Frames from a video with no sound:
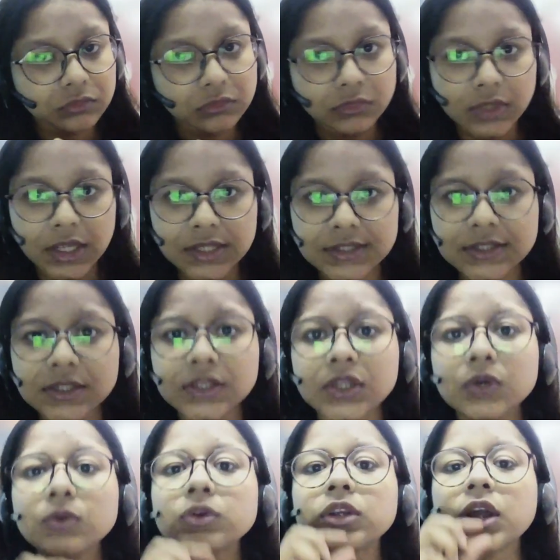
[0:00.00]

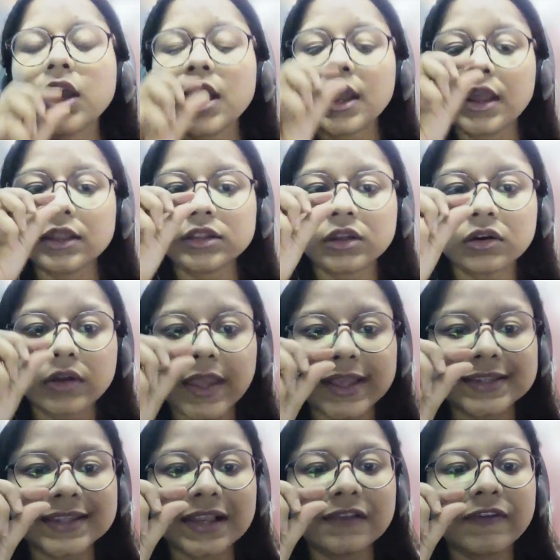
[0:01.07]
institute. The
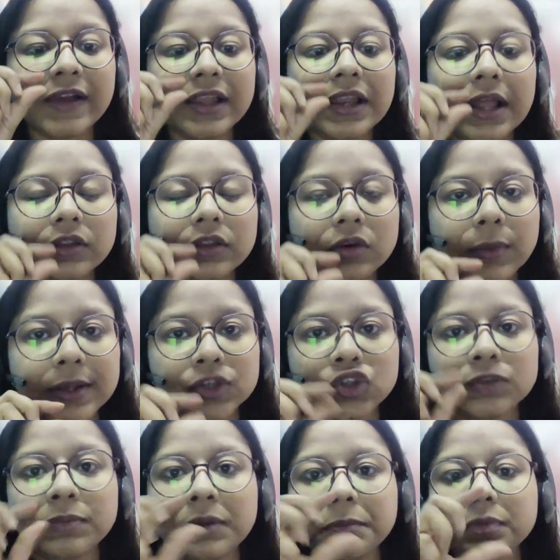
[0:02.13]
Excel file and the
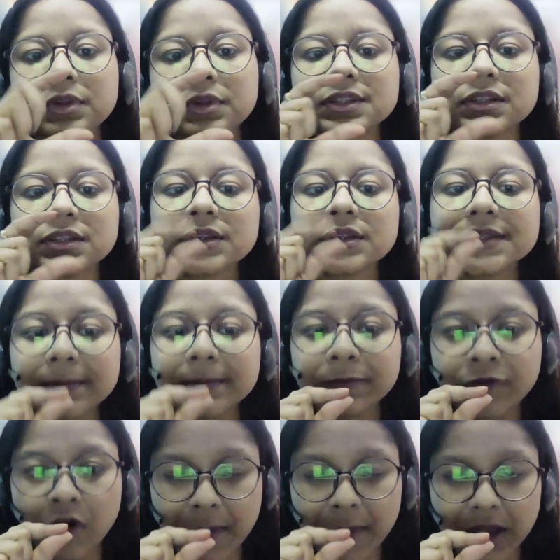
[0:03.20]
question paper is in a zip
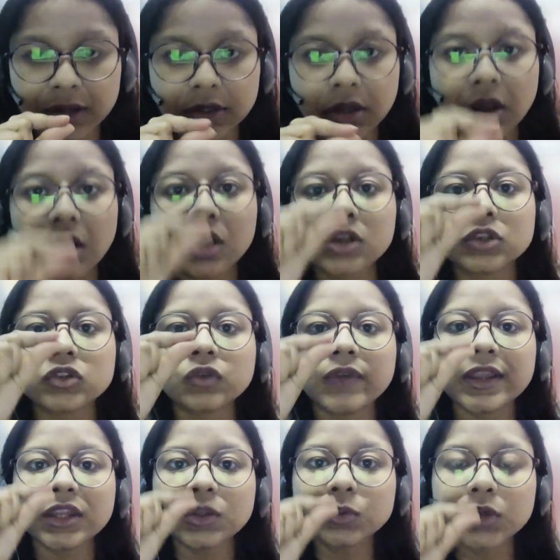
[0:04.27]
format. So
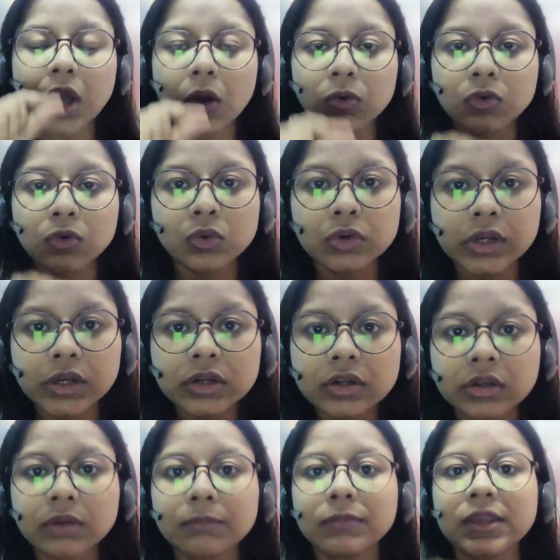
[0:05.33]
when you download it,
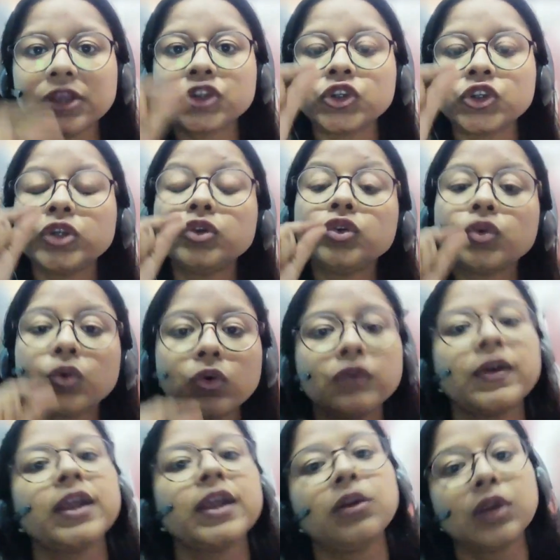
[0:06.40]
make sure you know
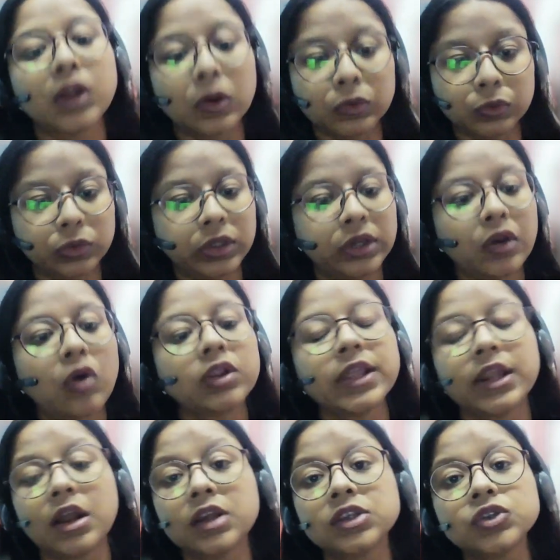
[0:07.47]
where you're downloading. Now
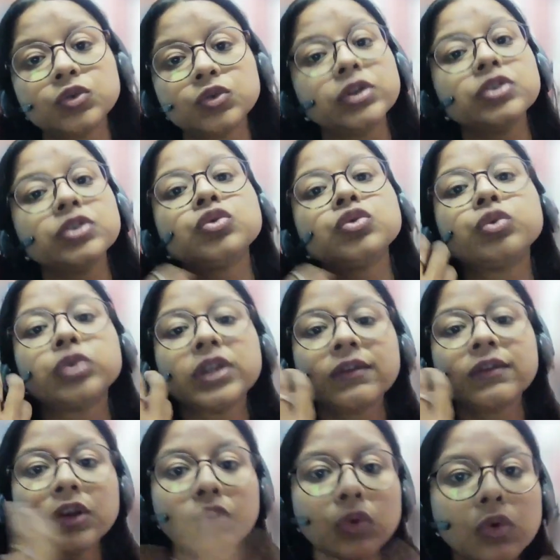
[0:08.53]
there are students who don't
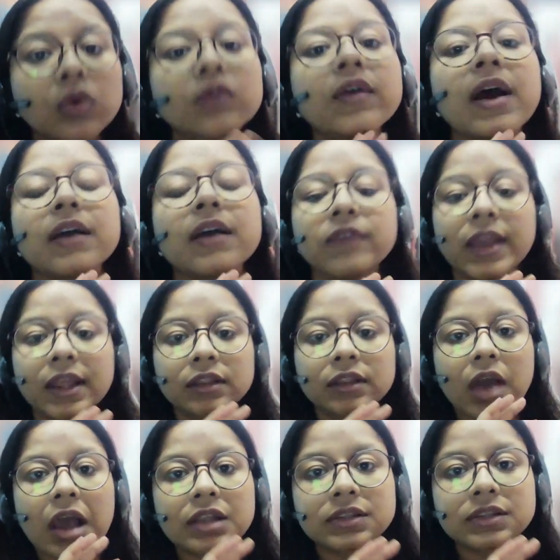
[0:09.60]
even know that where the
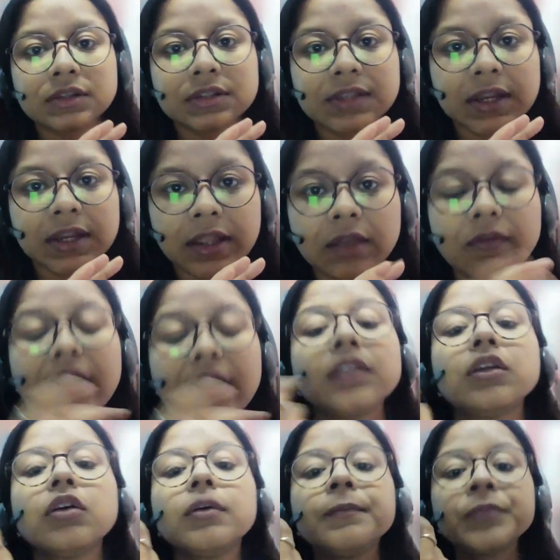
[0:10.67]
answer is getting, where
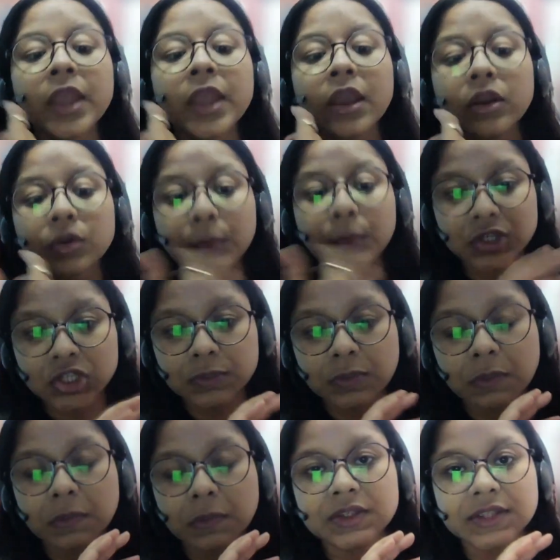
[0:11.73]
the question
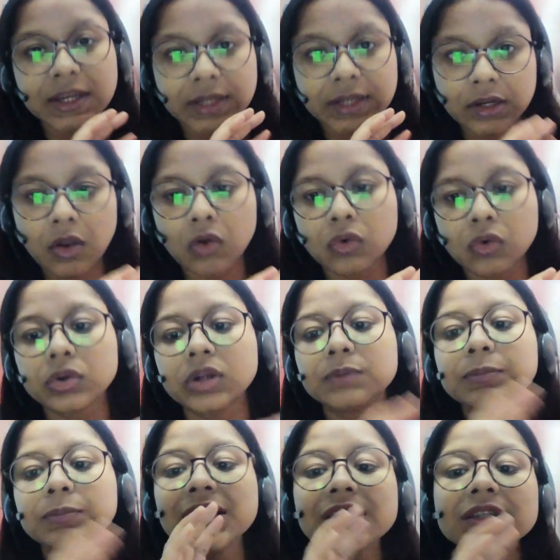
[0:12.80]
paper is getting downloaded.
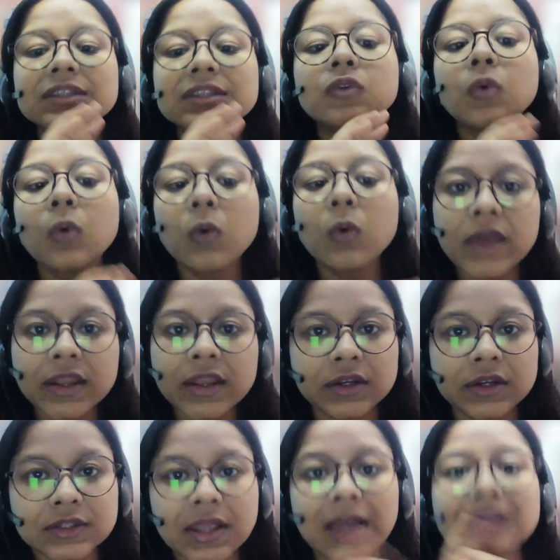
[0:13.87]
Please know where it
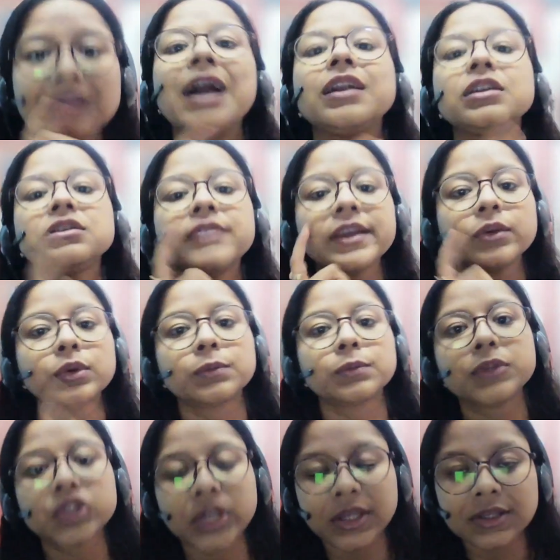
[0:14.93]
is, and that is why
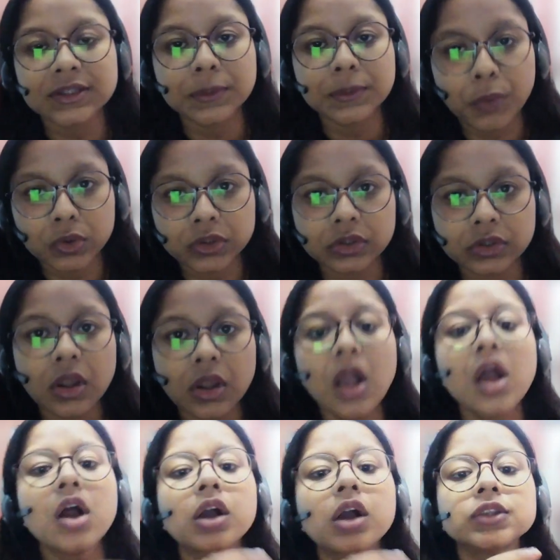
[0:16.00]
equipment check is important.
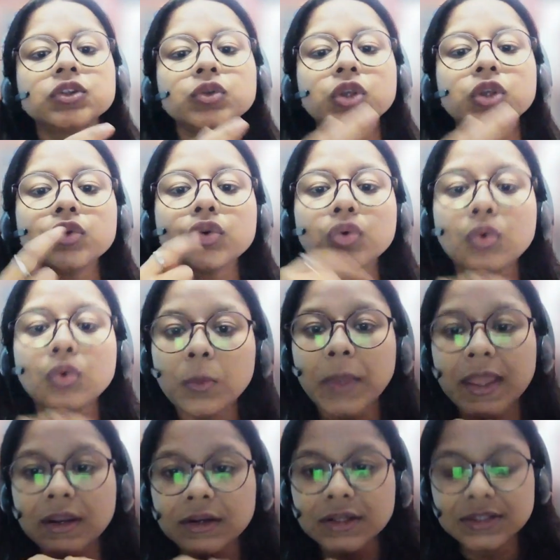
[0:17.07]
So you know
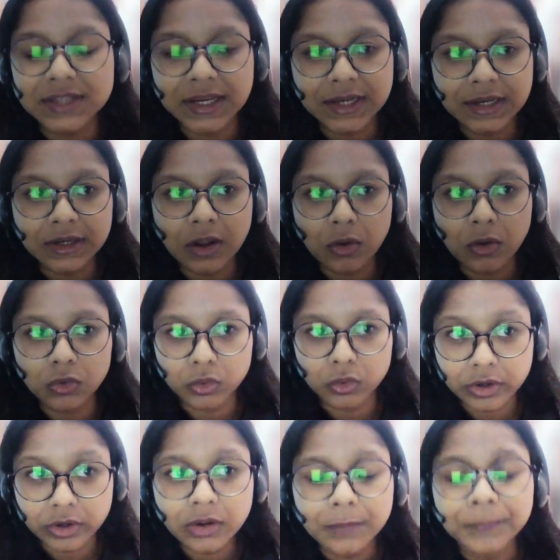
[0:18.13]
where it is getting
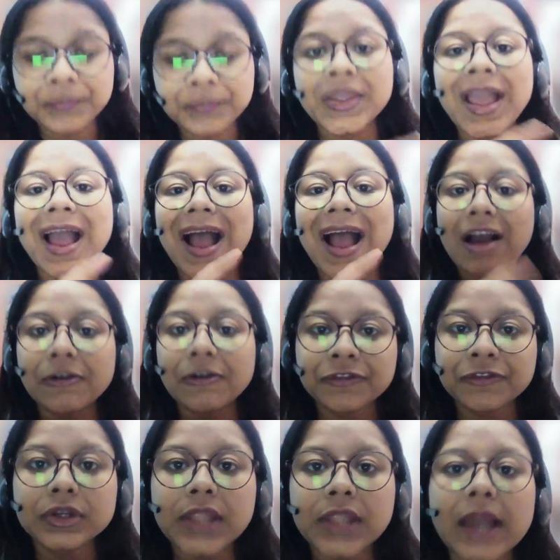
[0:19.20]
downloaded.
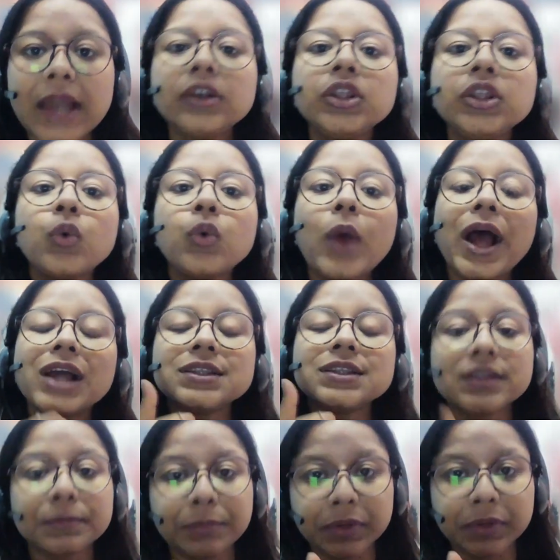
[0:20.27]
After that, you
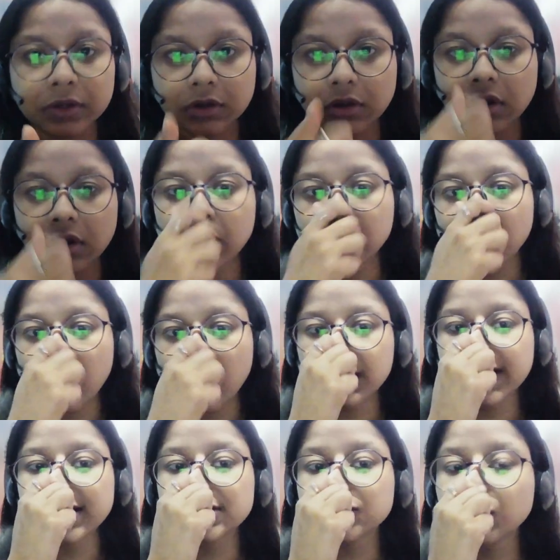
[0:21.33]
unzip it. All
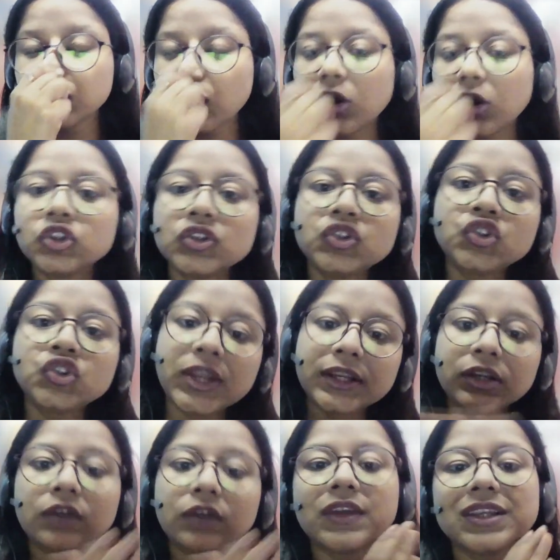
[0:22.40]
right, do not just straight
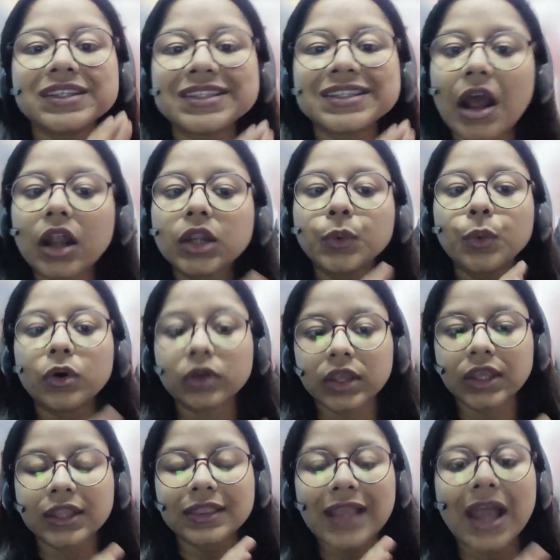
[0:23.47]
away start
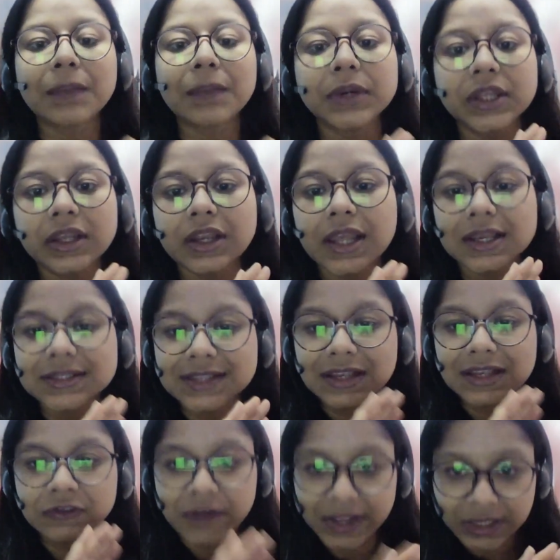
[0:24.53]
working in that particular
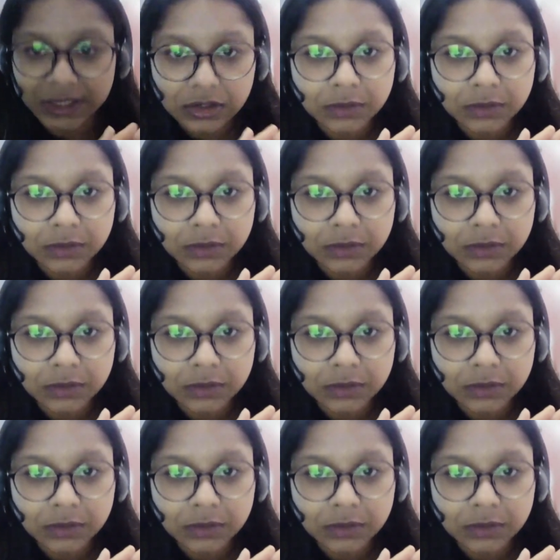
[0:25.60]
Excel file.